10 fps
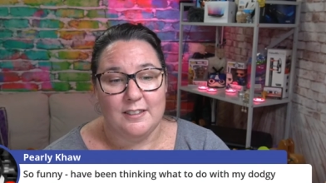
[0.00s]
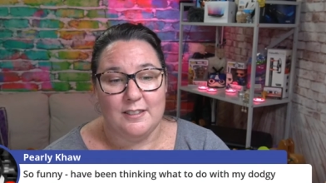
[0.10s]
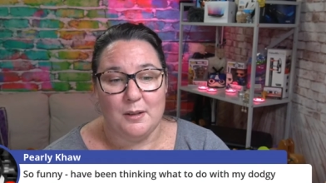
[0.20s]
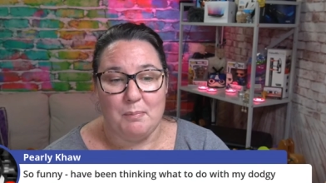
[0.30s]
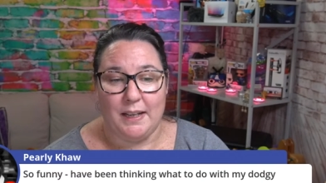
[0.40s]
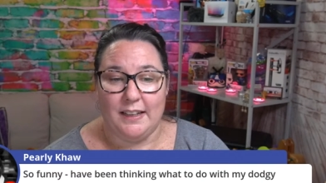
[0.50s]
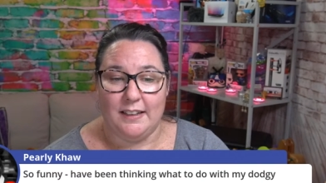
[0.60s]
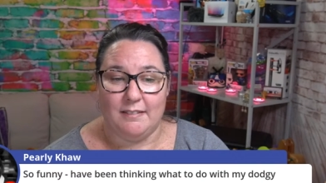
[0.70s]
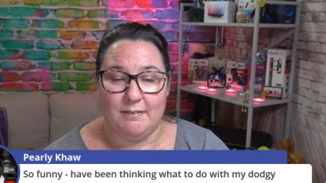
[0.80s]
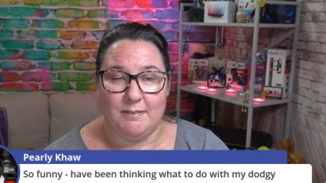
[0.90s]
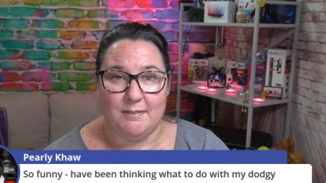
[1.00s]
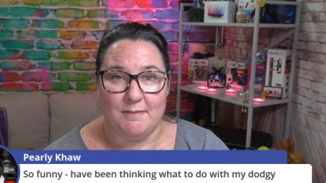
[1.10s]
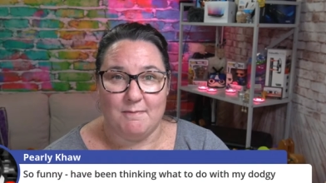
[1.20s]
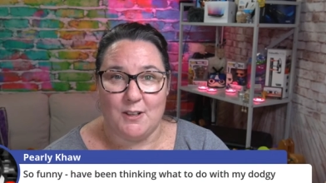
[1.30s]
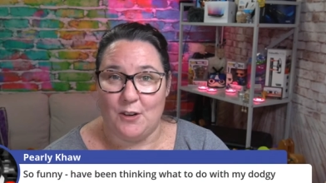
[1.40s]
to be
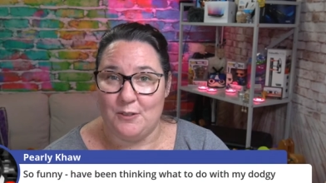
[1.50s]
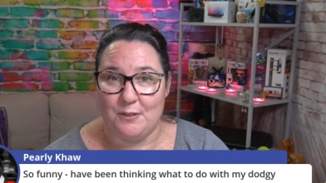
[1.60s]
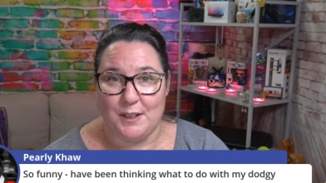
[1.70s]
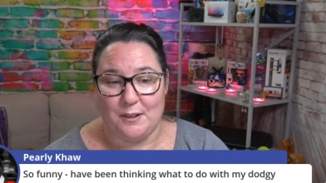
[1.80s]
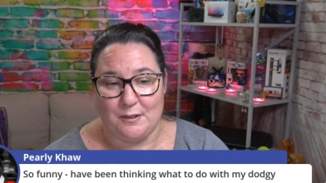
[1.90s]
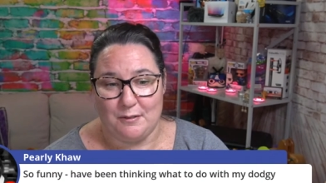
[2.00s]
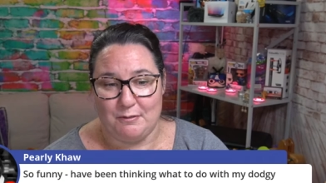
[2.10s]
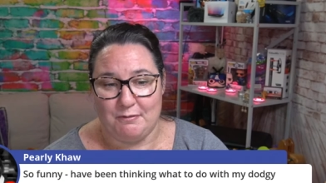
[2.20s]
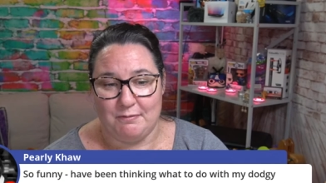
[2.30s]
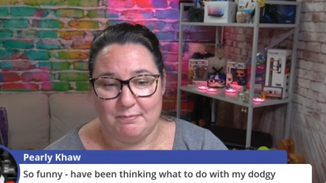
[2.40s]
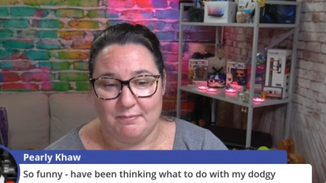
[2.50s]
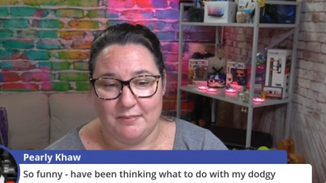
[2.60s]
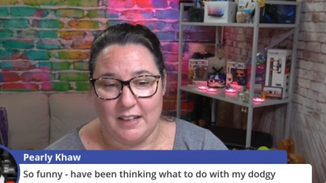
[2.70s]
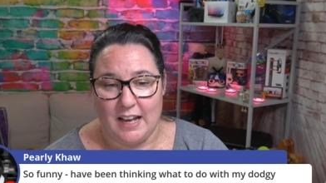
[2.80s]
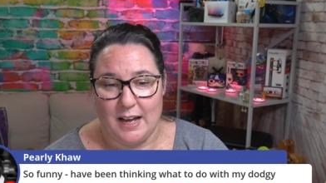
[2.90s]
gotten rid of.
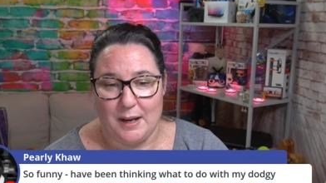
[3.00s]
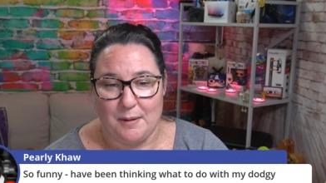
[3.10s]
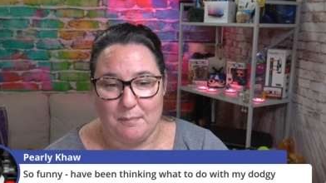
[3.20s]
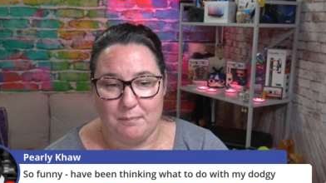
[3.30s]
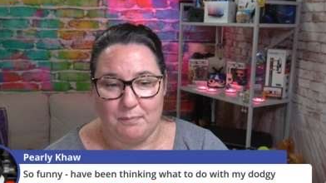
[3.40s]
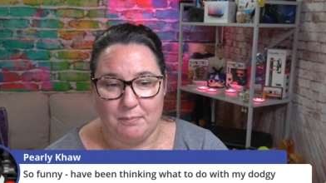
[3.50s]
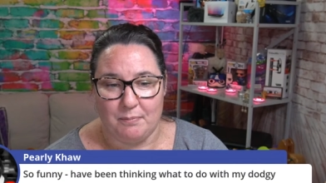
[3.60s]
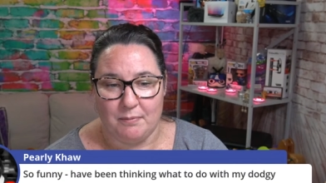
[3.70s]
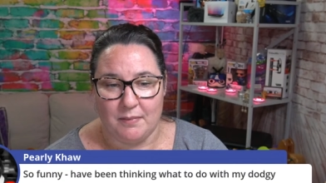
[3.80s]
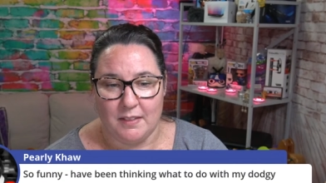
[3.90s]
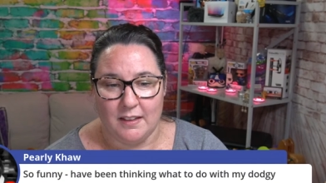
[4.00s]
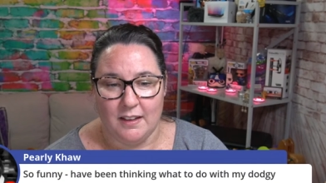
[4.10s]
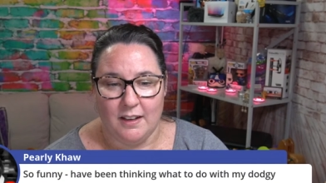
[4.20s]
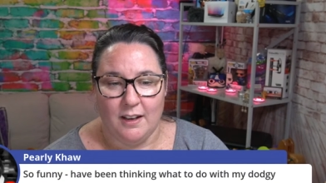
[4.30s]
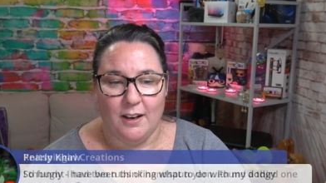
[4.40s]
Um,
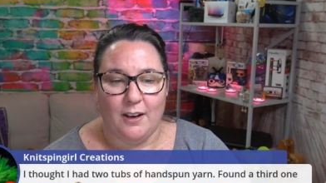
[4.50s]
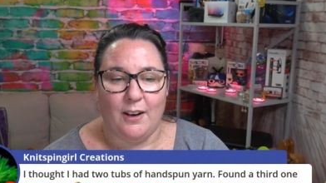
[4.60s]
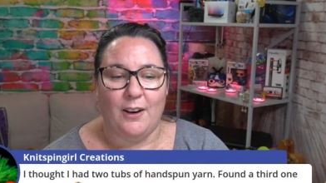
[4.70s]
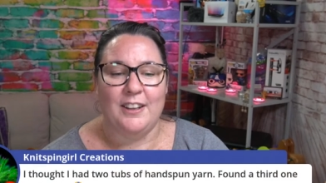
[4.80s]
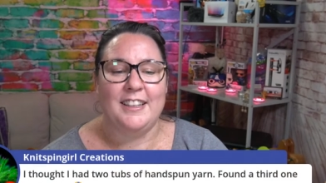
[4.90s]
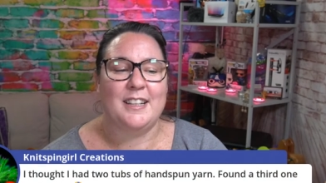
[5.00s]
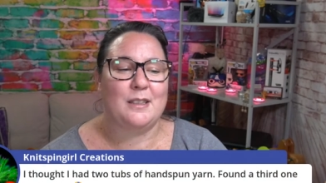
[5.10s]
oh, Knit